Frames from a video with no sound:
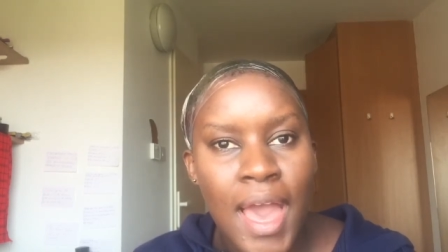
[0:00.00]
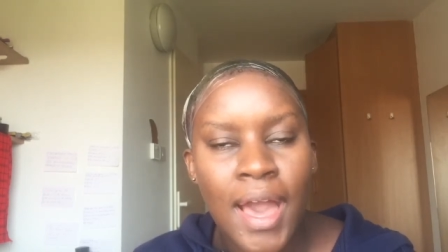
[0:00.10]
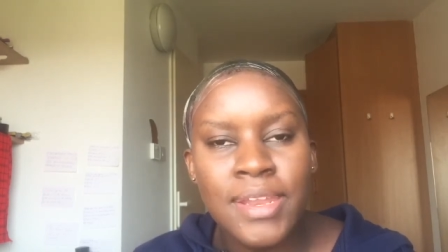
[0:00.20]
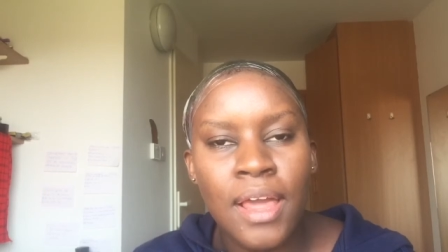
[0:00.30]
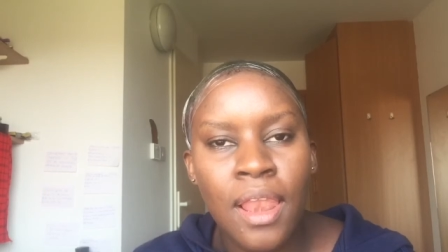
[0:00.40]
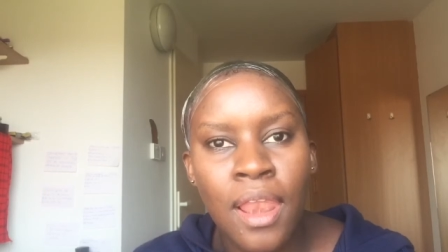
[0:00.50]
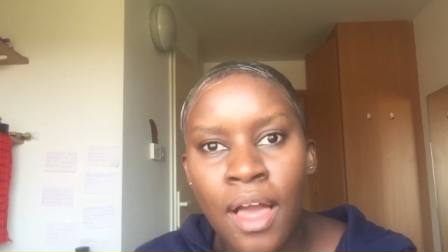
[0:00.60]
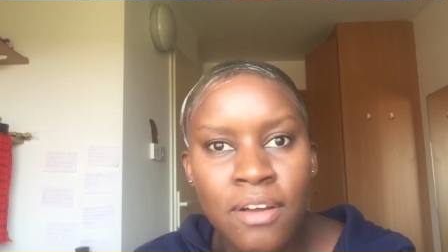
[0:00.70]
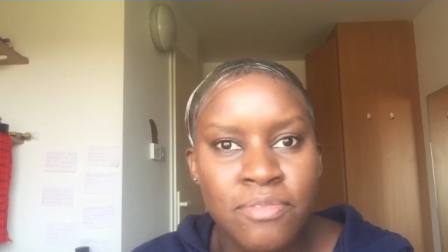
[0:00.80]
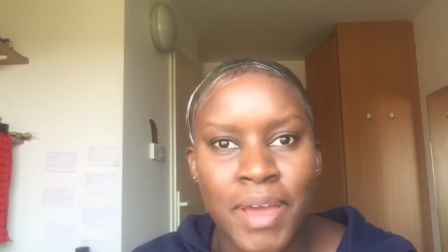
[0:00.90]
and I
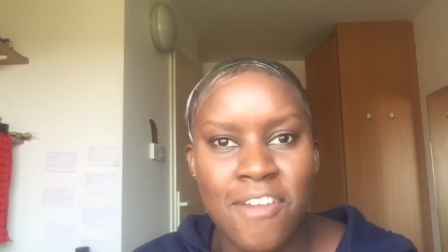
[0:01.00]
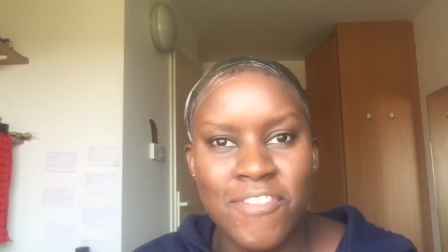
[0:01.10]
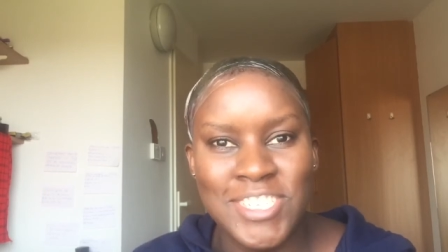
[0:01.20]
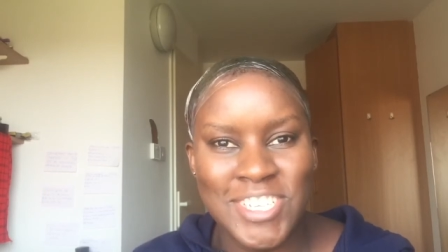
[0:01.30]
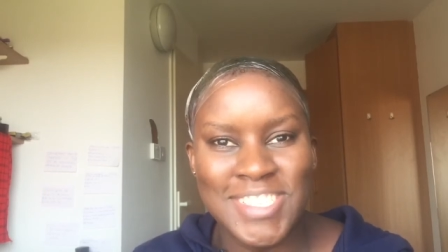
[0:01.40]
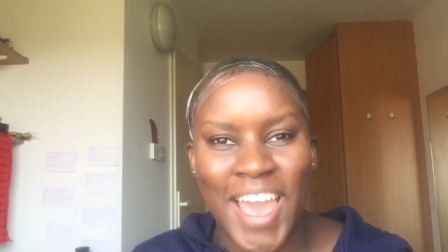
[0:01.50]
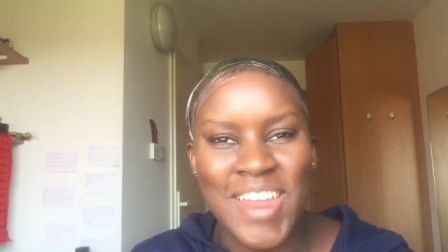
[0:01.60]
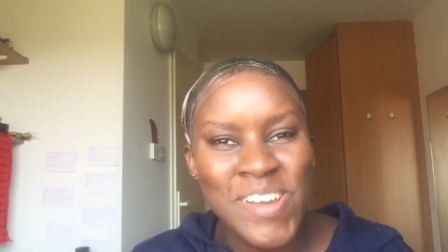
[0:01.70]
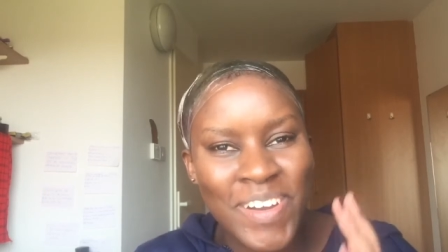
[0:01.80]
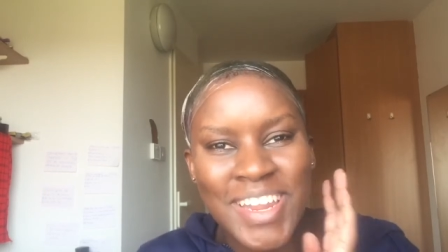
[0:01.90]
love my features.
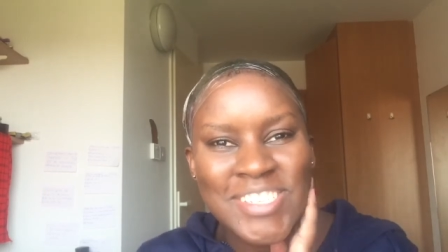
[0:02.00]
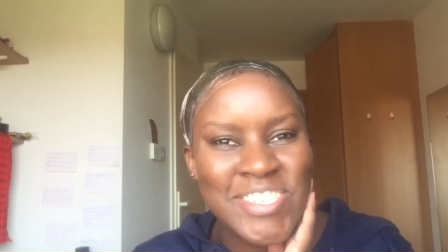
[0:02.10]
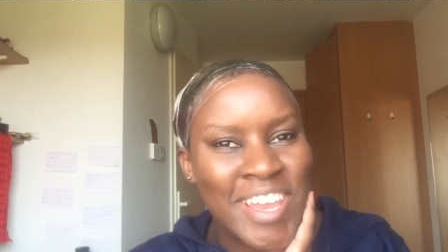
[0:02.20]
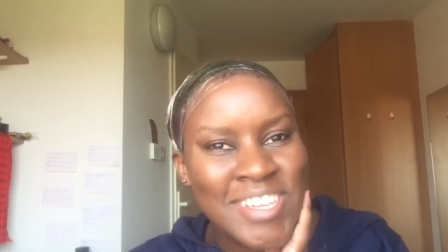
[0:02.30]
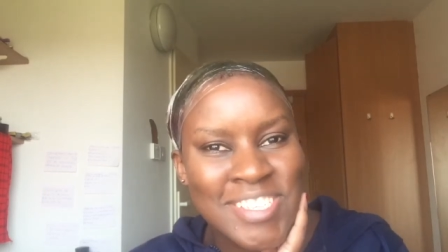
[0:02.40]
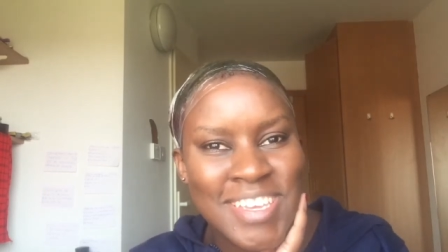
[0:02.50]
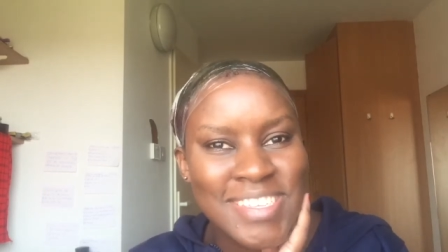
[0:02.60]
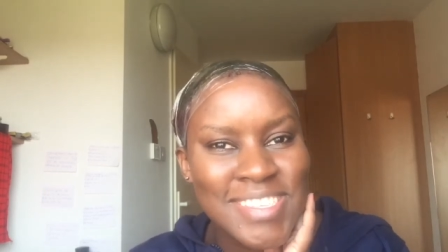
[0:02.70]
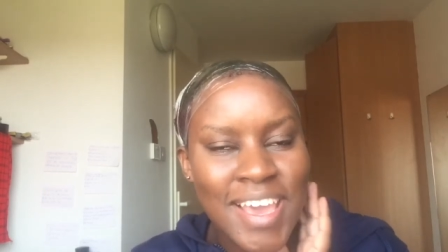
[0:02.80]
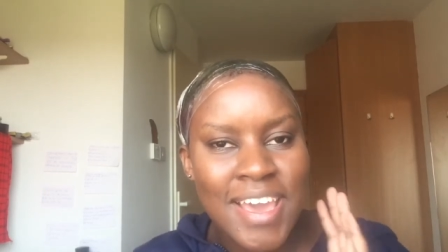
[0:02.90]
I don't want to change
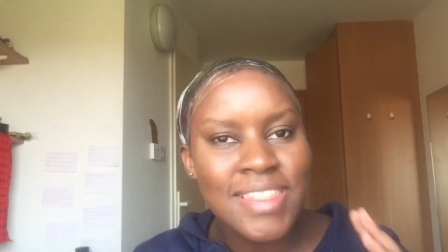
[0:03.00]
this.